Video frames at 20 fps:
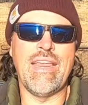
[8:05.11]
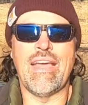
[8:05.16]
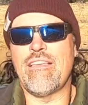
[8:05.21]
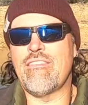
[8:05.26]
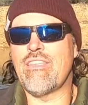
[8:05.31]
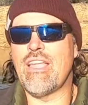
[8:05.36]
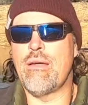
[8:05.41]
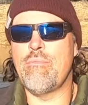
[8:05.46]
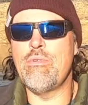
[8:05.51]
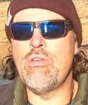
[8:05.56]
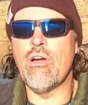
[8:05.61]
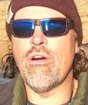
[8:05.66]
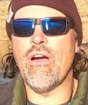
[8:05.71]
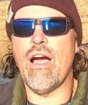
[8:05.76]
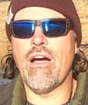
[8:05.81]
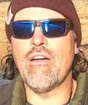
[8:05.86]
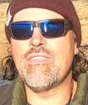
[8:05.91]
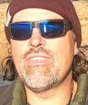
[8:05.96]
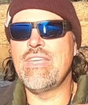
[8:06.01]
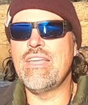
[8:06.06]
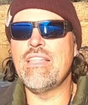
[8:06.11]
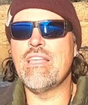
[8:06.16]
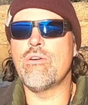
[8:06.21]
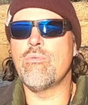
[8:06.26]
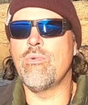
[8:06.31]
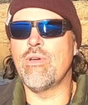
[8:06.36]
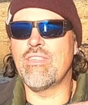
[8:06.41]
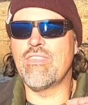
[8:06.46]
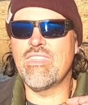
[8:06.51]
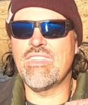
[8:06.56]
next time you're out
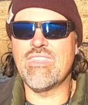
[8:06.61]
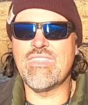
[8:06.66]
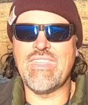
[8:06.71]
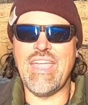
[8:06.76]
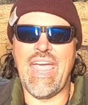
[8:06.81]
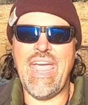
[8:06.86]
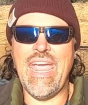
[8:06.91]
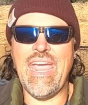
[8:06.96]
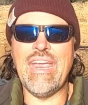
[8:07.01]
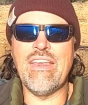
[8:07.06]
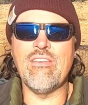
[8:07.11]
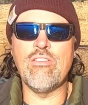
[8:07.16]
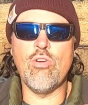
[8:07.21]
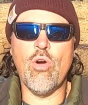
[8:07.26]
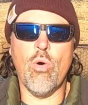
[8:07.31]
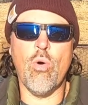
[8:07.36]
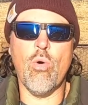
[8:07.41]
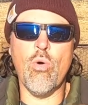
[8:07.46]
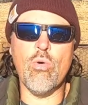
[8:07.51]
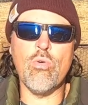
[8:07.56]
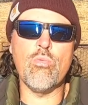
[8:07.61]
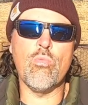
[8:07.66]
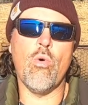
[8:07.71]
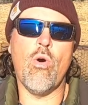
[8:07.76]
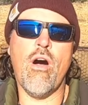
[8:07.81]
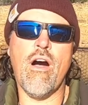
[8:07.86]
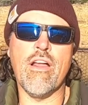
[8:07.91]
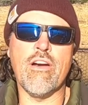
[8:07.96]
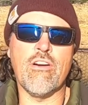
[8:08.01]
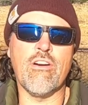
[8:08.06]
dealing with stained cold
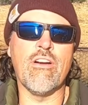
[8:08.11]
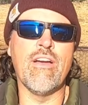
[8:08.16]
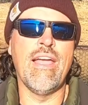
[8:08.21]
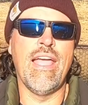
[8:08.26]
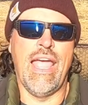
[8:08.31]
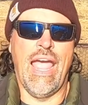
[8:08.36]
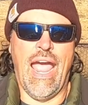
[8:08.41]
water